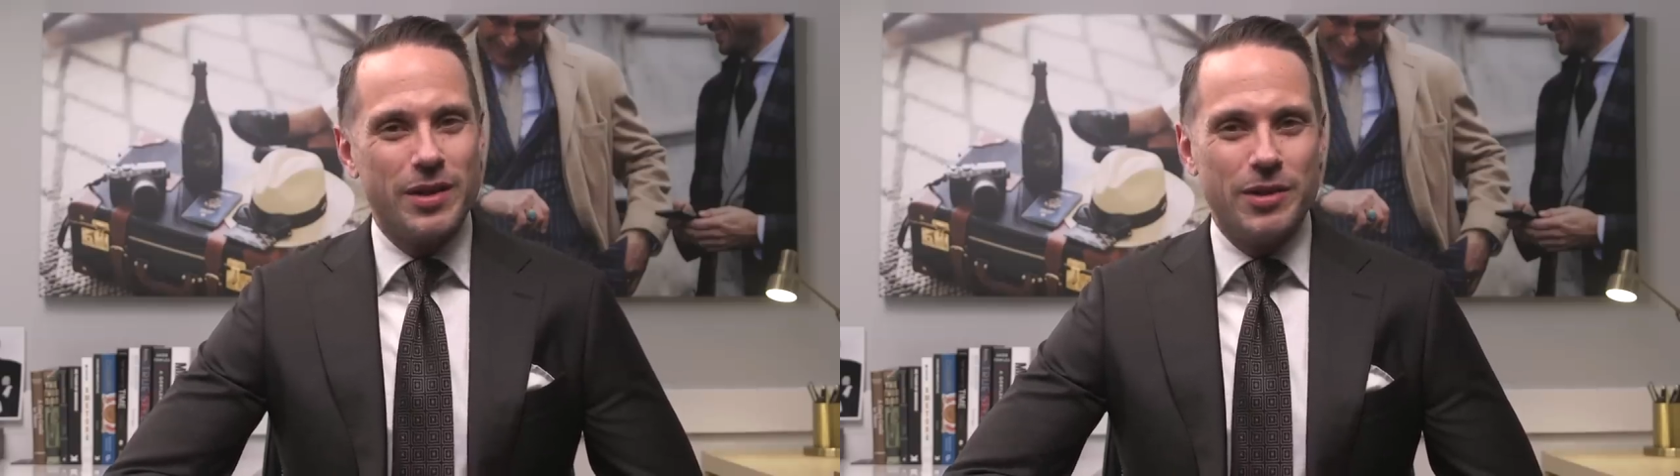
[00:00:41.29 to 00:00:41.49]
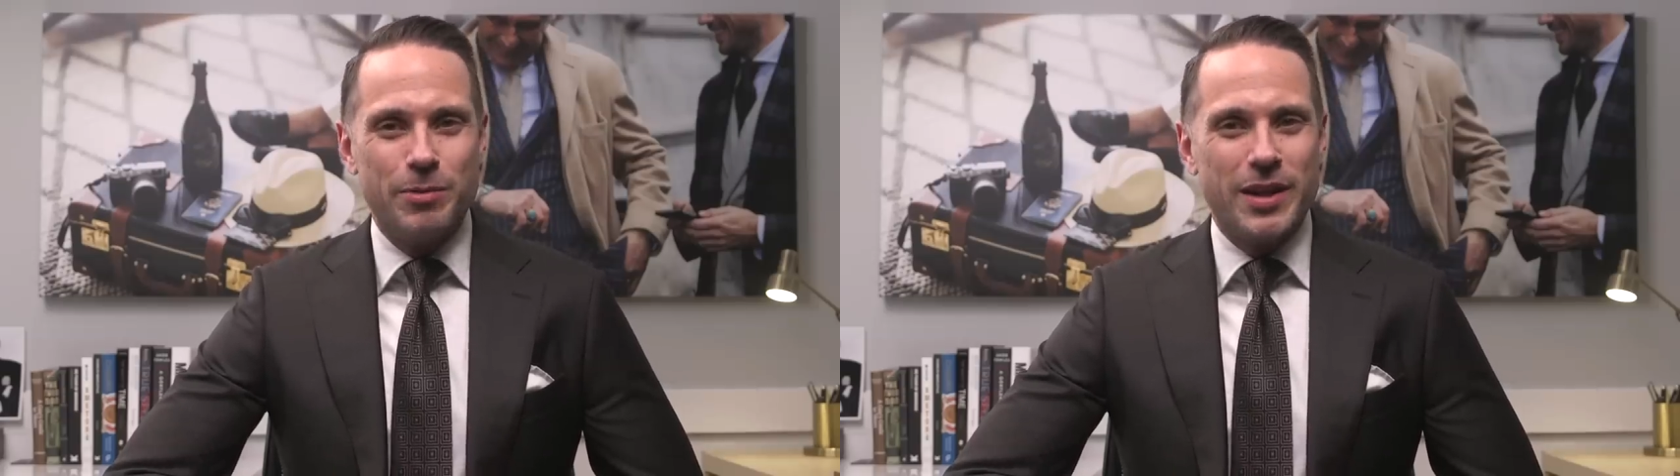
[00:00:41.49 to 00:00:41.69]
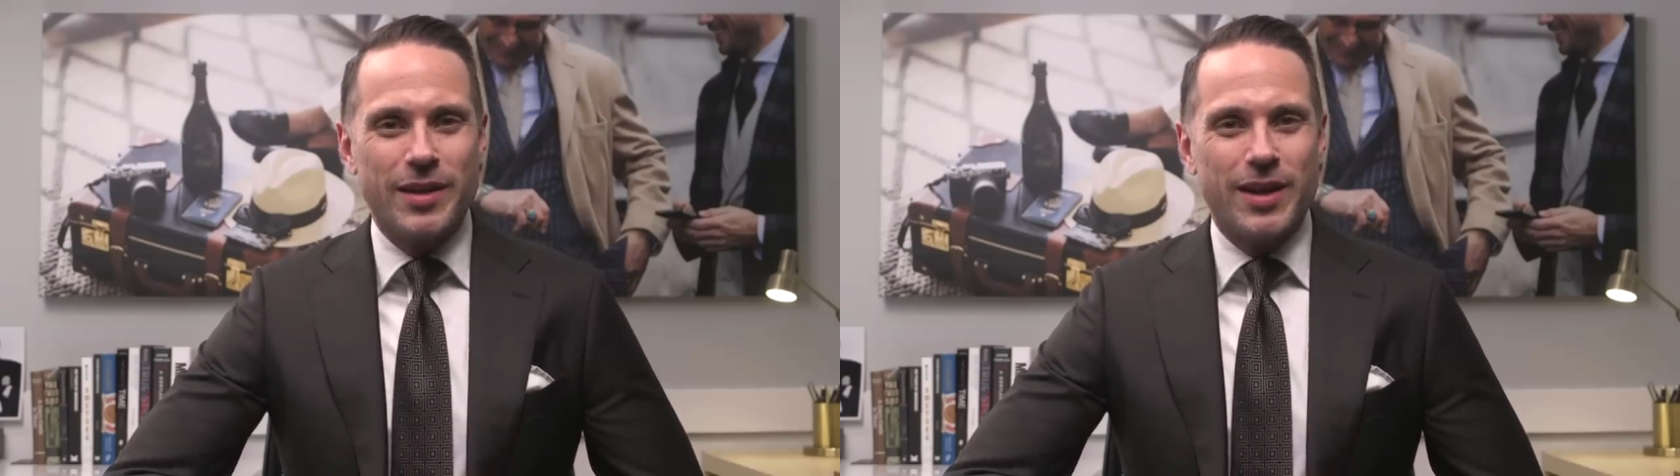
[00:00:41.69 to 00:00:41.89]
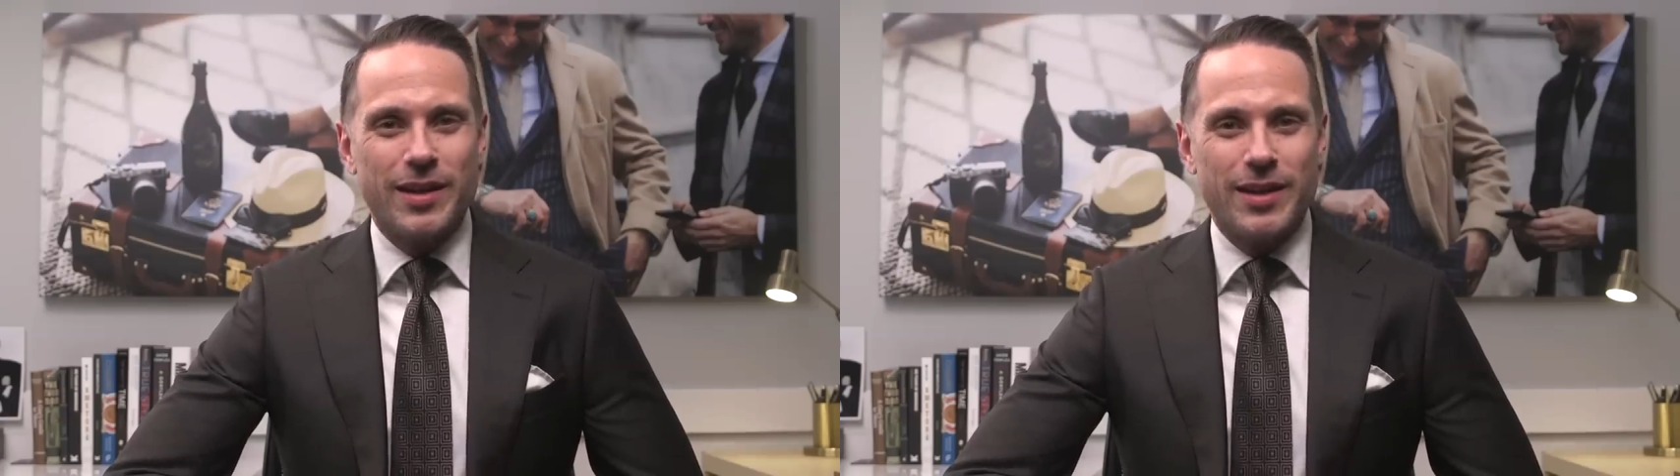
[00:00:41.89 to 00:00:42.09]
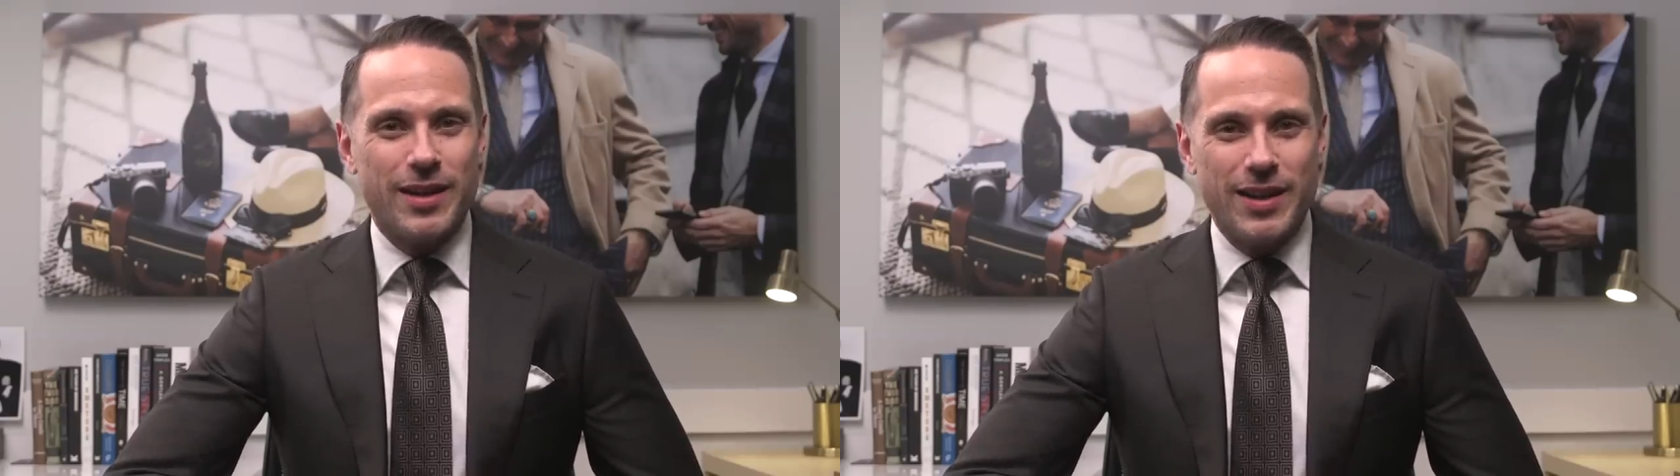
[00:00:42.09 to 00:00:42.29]
you may
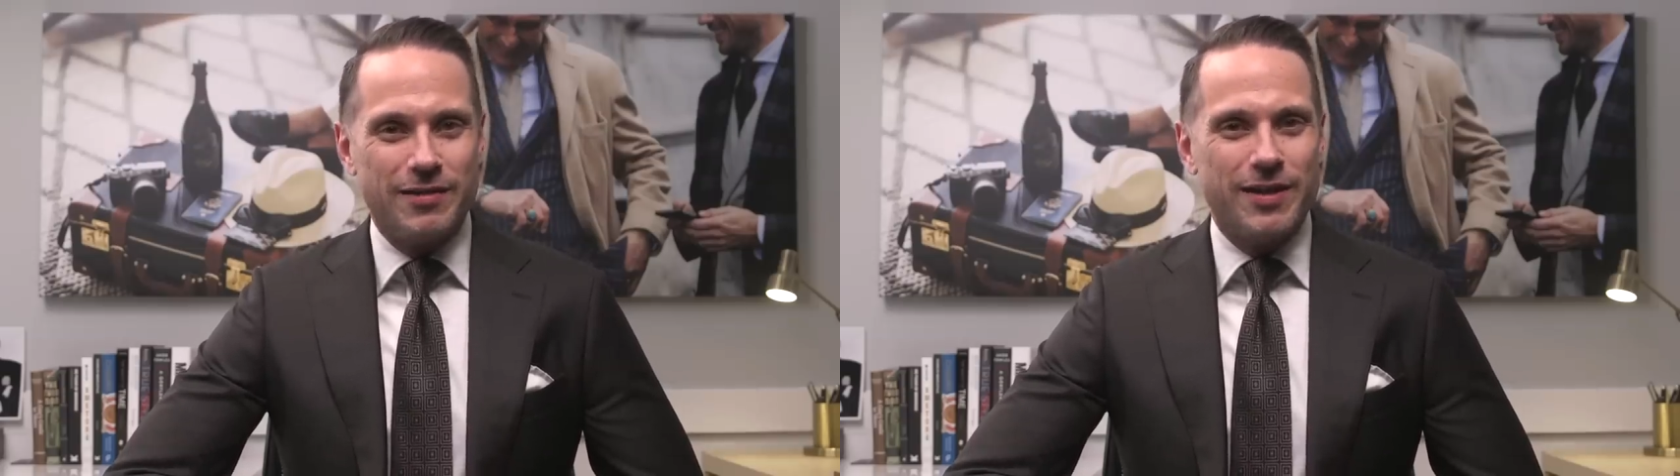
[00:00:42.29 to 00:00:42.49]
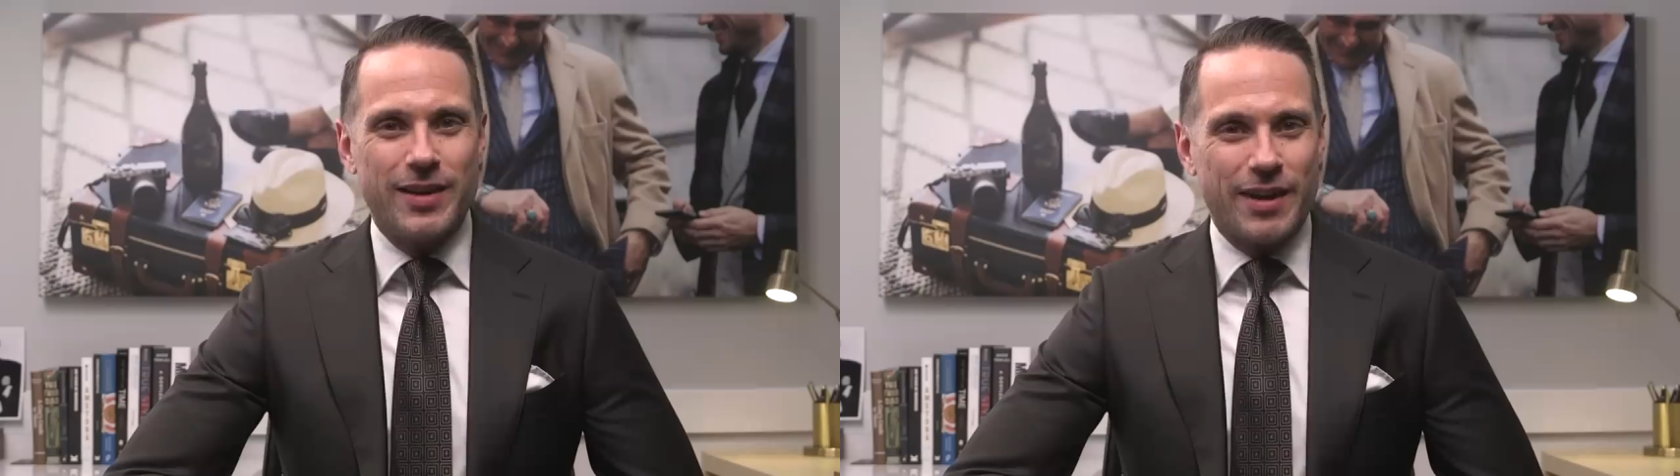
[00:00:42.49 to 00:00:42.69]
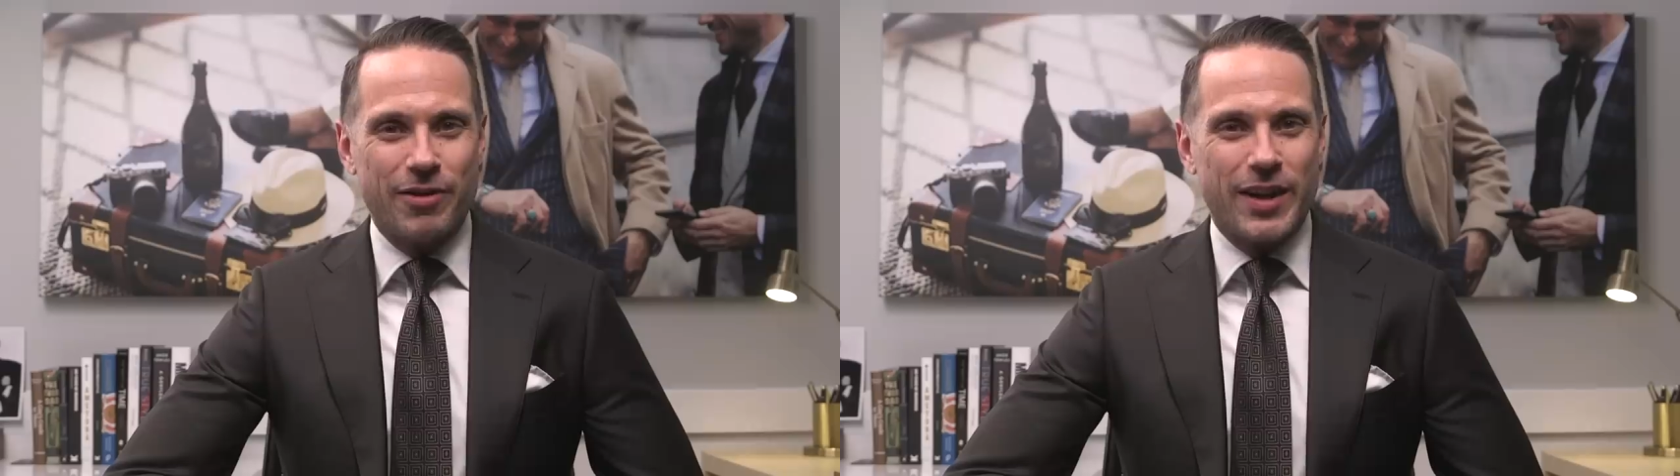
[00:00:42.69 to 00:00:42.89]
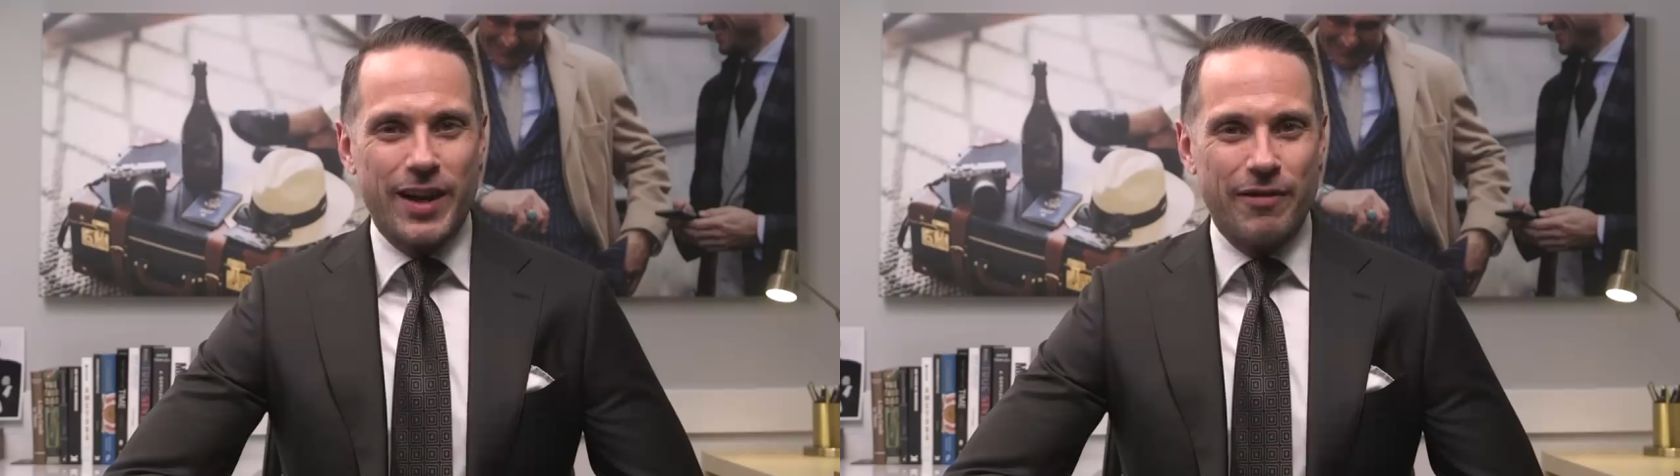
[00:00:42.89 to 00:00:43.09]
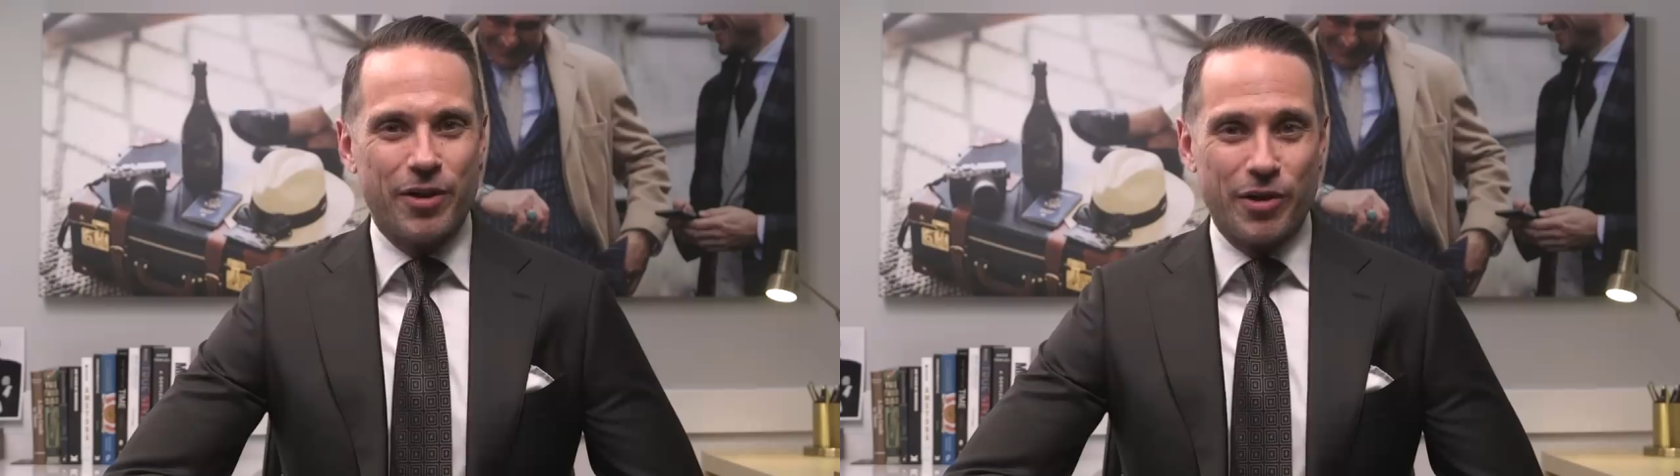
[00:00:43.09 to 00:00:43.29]
not even ever
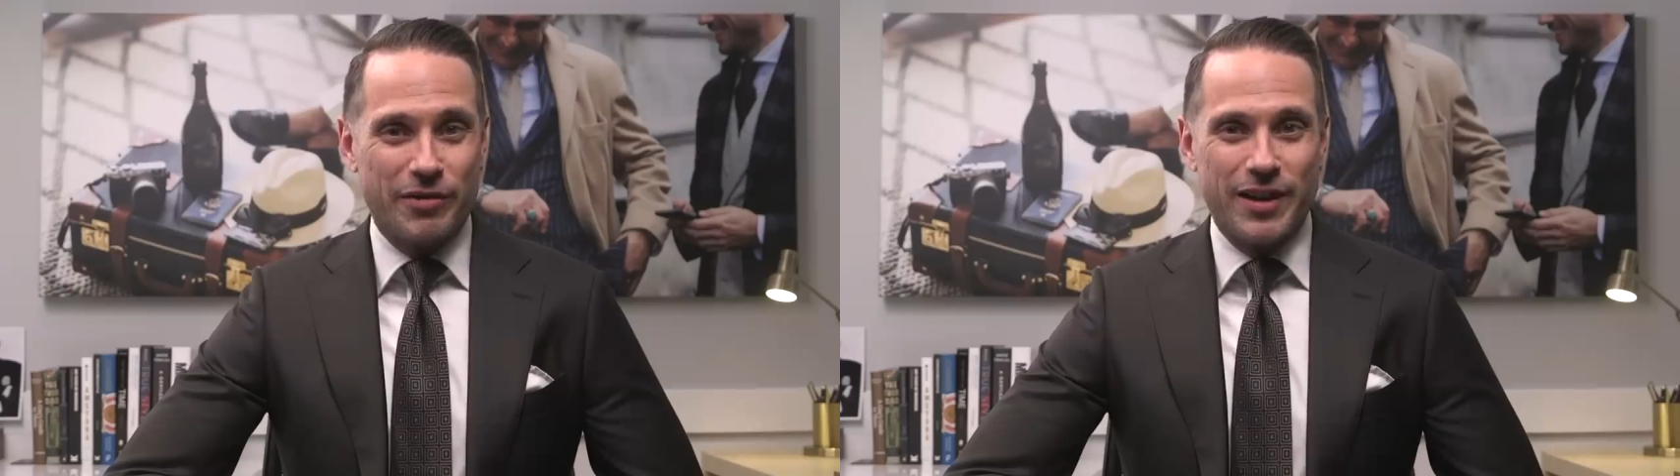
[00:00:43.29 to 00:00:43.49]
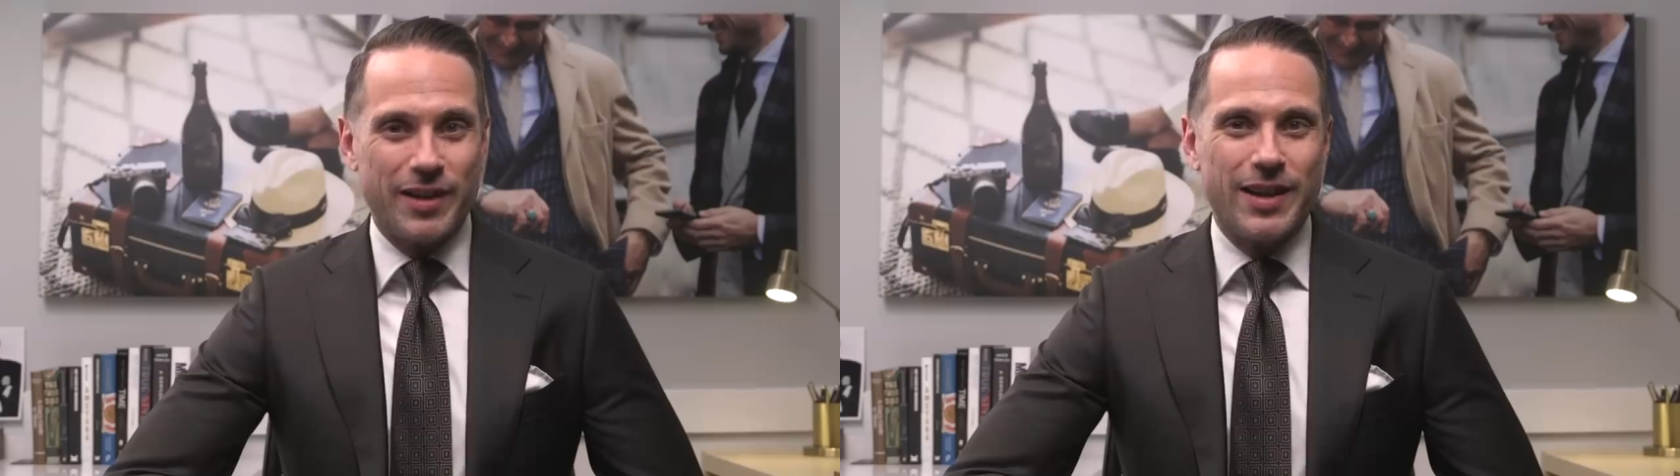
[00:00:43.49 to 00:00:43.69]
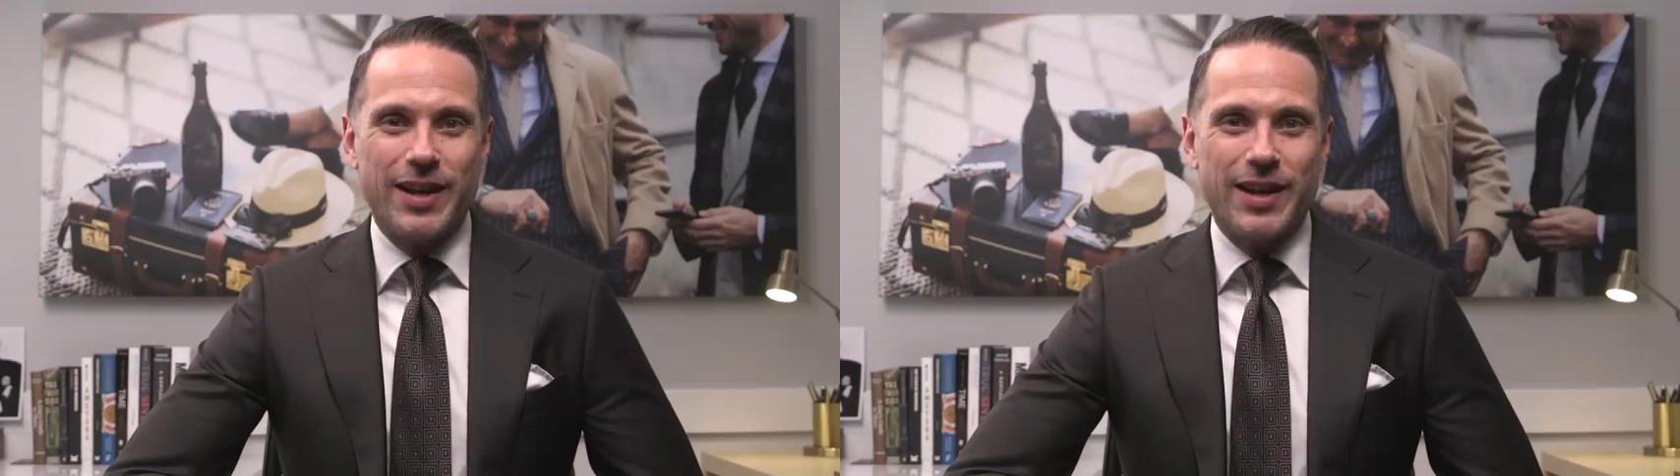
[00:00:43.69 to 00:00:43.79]
have heard of it.